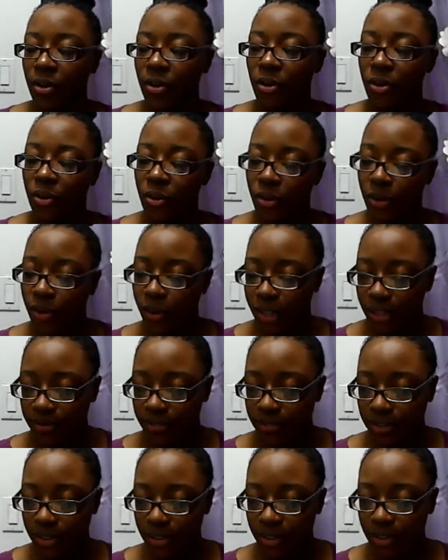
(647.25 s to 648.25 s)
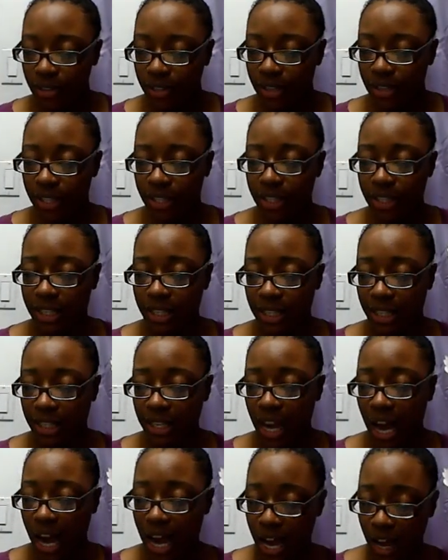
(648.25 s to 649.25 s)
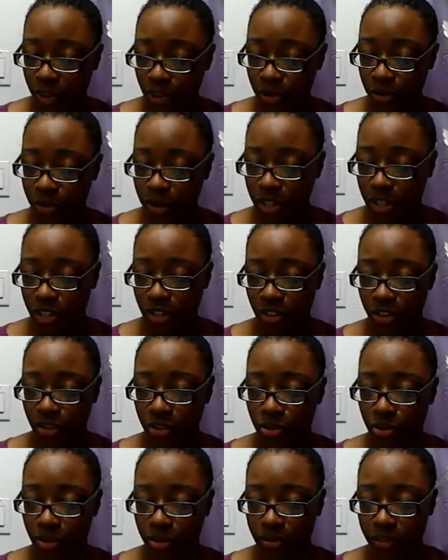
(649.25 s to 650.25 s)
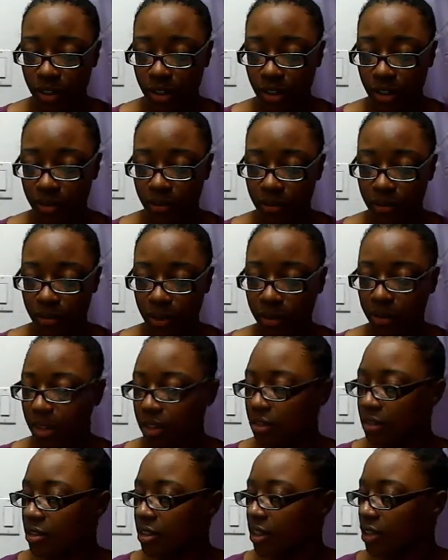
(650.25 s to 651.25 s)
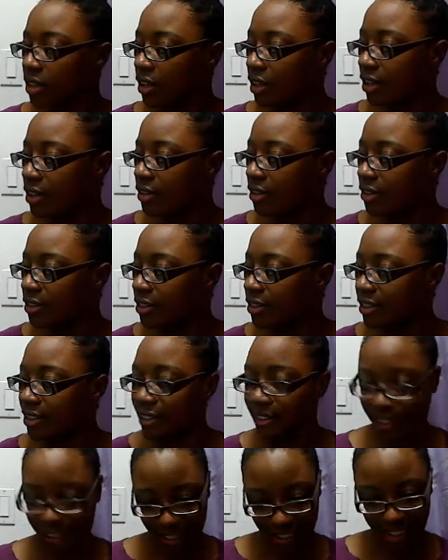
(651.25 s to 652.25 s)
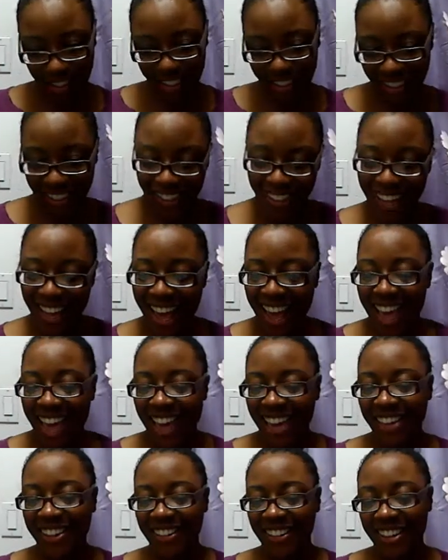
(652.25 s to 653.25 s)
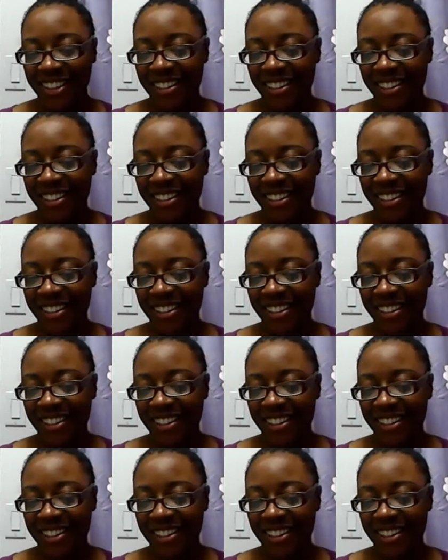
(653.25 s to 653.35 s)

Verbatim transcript: Or to see how you insert a soft cup, you guys go check that out. You go to